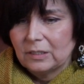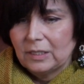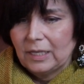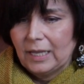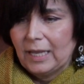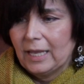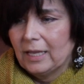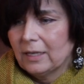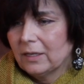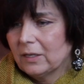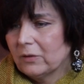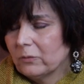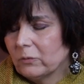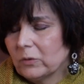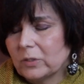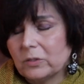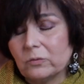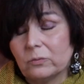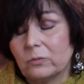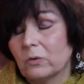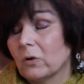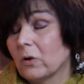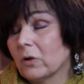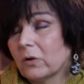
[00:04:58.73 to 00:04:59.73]
hanging with
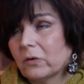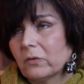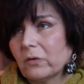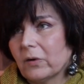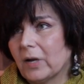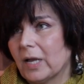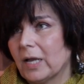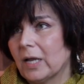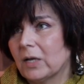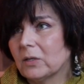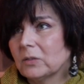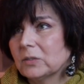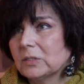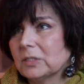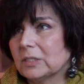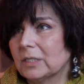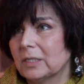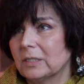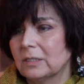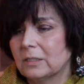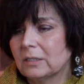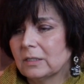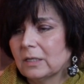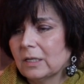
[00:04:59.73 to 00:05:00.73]
the wrong crowds,
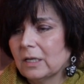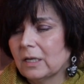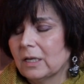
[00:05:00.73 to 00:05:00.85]
and